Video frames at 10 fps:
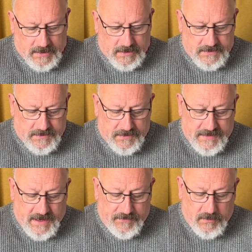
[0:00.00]
so
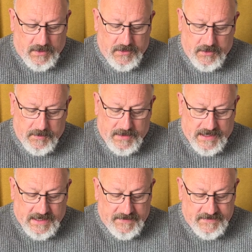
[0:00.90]
that everyone who
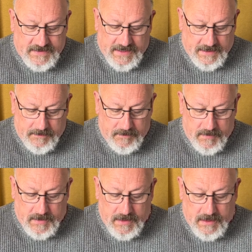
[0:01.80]
believes in him
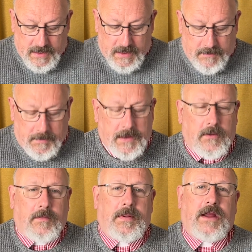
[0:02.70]
may
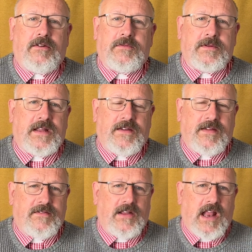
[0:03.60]
not perish but have
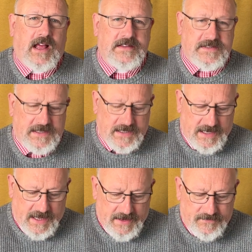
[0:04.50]
everlasting
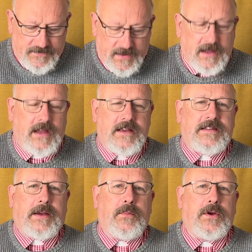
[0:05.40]
life. It's
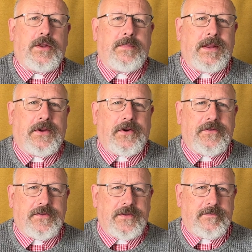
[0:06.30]
that word
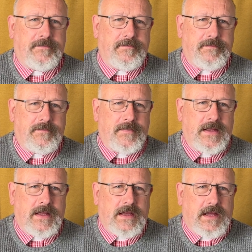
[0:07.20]
begotten,
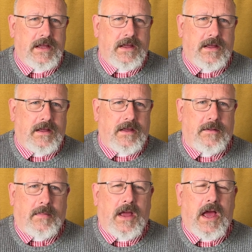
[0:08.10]

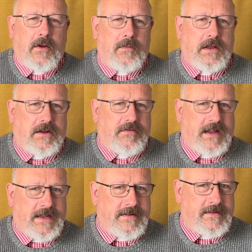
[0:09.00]
my only
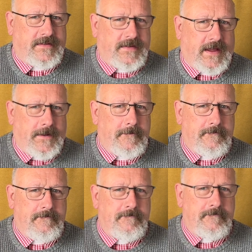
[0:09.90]
created Son,
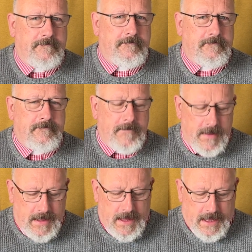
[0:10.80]

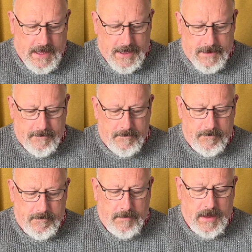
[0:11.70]
um,
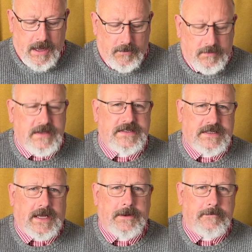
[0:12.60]
my only
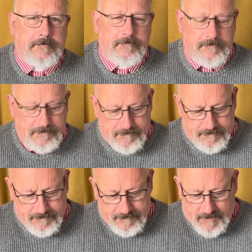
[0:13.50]
Son.
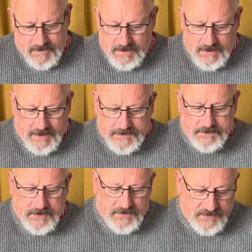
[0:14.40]
It's
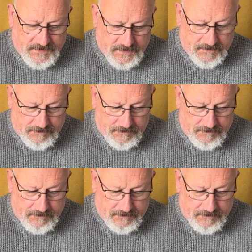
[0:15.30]
beautiful.